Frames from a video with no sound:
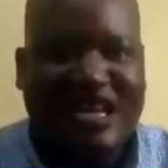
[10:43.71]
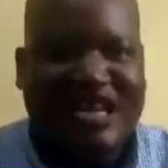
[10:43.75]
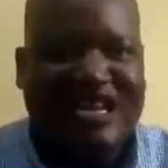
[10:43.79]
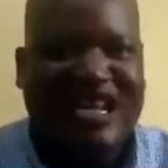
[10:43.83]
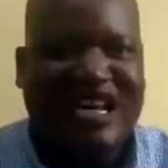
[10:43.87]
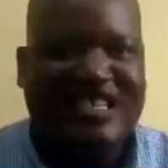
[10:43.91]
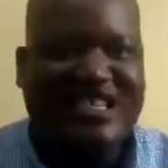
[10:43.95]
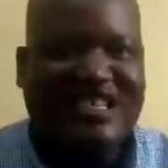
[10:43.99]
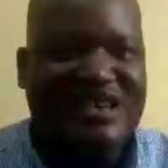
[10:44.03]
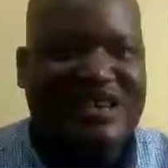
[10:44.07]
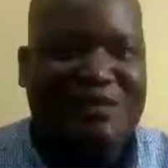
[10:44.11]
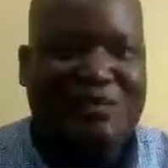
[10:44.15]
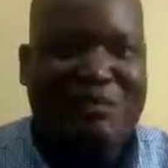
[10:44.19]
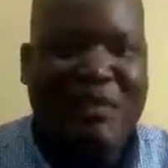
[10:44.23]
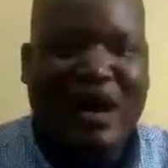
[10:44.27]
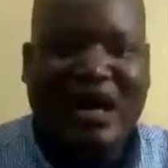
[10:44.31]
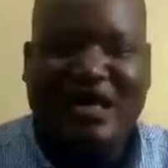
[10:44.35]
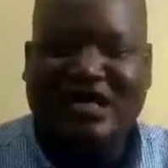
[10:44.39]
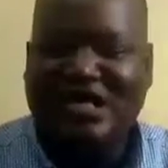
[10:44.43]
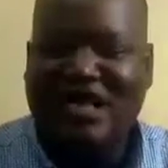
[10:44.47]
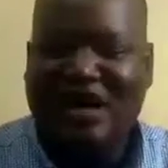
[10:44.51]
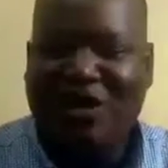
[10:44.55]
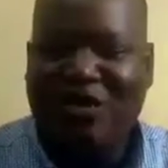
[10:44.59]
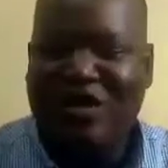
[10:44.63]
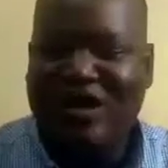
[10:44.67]
It doesn't
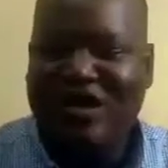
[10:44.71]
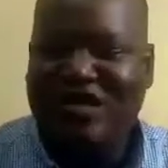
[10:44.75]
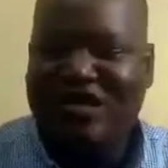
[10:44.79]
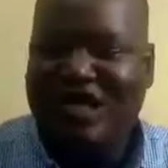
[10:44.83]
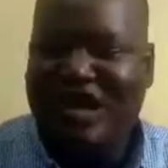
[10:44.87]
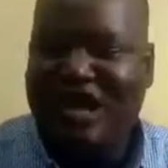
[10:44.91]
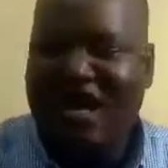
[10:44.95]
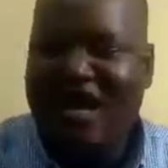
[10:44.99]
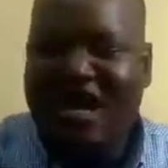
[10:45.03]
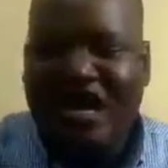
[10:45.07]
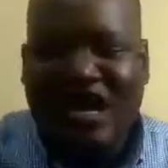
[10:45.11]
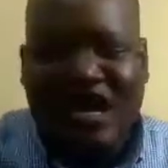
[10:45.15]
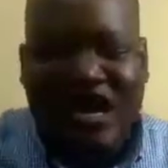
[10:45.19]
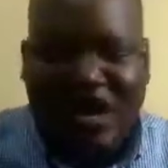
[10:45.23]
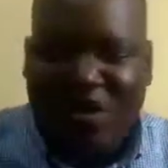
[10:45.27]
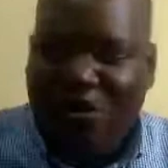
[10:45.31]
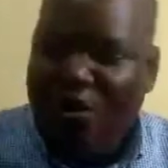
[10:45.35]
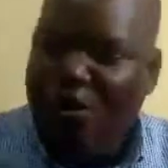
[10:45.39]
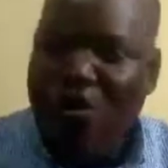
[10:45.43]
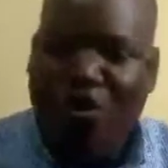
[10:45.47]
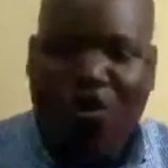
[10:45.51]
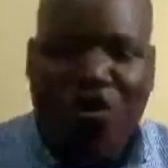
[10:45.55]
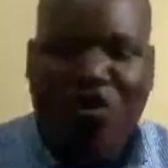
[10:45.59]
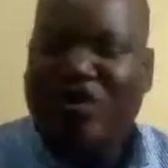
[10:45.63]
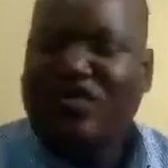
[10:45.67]
matter whether
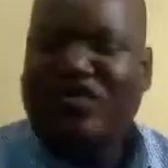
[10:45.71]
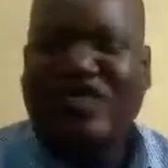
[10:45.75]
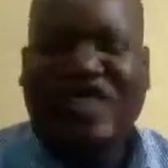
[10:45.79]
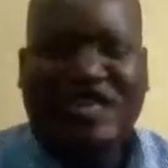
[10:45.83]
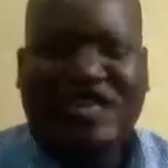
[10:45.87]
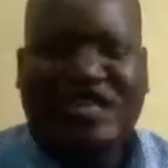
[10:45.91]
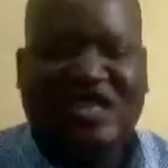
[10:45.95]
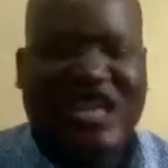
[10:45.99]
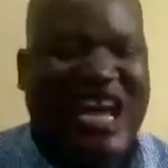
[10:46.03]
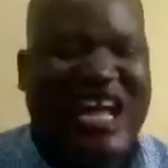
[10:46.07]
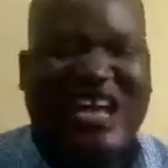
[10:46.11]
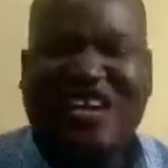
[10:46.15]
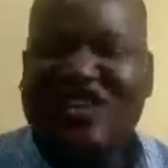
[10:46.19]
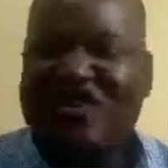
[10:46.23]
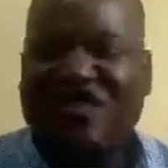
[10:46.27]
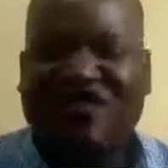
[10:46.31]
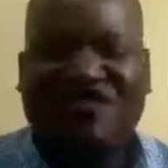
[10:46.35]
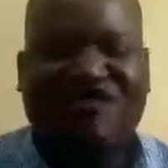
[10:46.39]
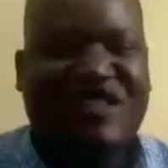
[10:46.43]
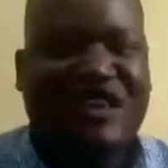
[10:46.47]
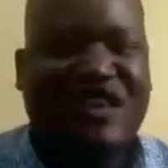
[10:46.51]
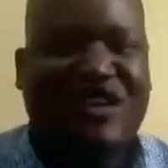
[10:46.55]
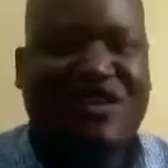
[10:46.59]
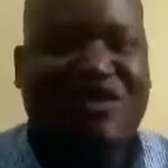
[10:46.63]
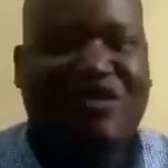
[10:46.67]
the child
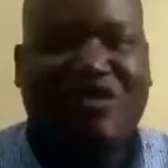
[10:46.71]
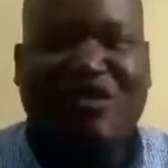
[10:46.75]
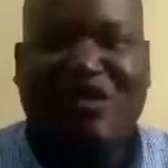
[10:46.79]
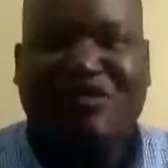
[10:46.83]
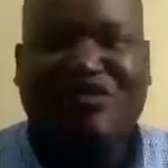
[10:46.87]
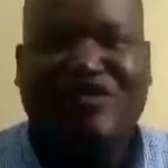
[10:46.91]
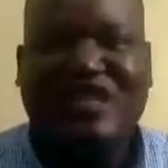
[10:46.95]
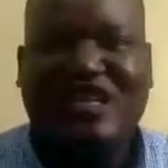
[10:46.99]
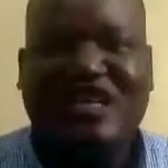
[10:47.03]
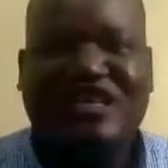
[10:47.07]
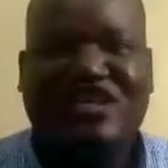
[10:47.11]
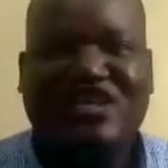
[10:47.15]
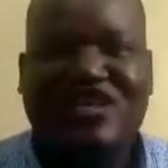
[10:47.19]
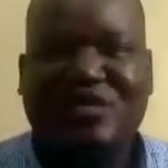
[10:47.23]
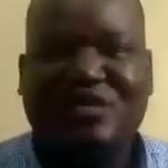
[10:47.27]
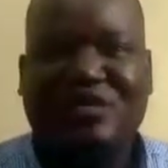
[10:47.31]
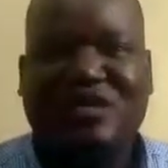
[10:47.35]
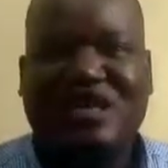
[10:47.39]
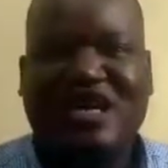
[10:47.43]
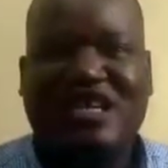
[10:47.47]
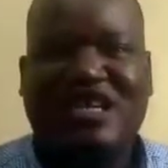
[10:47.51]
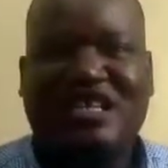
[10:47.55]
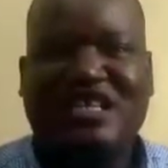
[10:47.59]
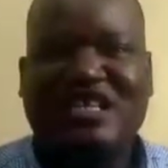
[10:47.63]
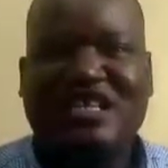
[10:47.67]
of the of the
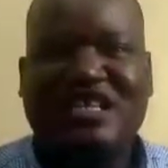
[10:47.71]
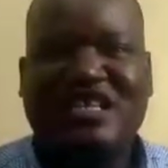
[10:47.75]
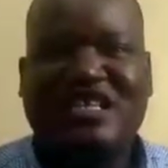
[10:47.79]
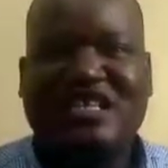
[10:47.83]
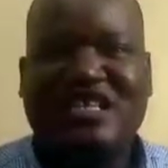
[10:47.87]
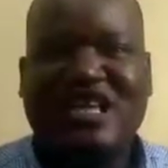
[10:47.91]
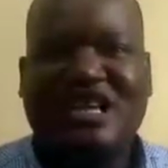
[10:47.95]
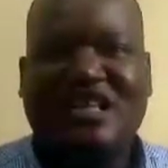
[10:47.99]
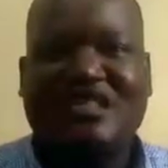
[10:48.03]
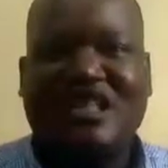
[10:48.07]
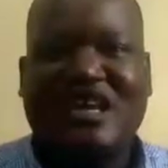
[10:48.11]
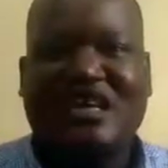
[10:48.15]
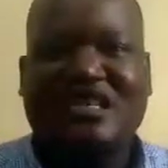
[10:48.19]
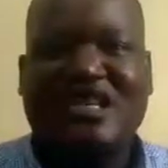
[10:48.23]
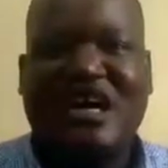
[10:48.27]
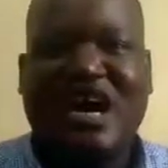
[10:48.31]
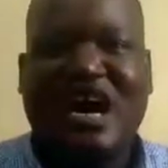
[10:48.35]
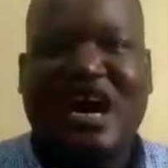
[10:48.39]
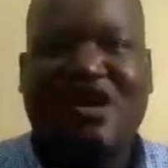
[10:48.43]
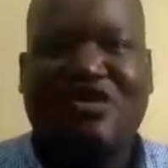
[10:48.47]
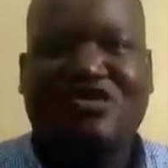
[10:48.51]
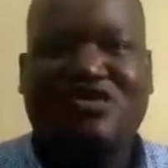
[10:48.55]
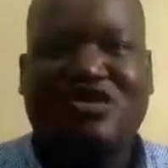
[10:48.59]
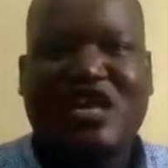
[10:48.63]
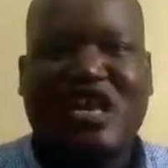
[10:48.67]
Egyptian is inside that
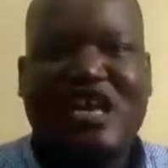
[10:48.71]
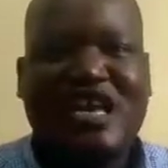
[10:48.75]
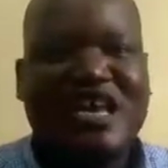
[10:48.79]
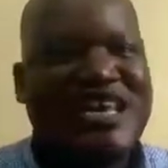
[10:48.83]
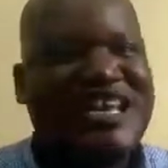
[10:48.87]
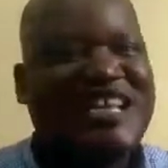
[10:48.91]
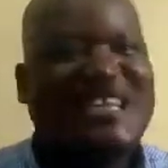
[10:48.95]
house.